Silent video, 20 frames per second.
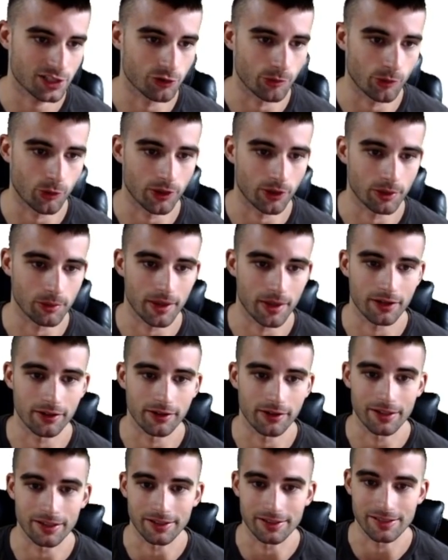who have been one of the
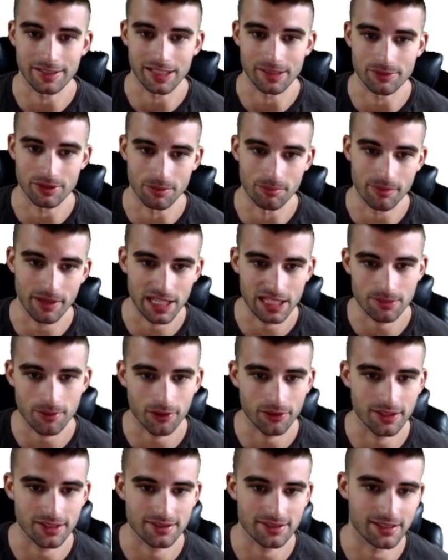better hitting teams in
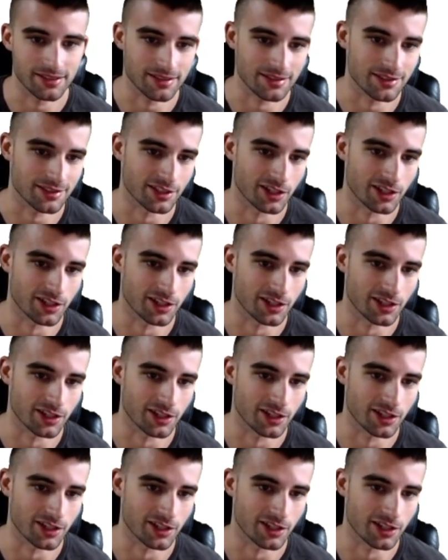baseball this season.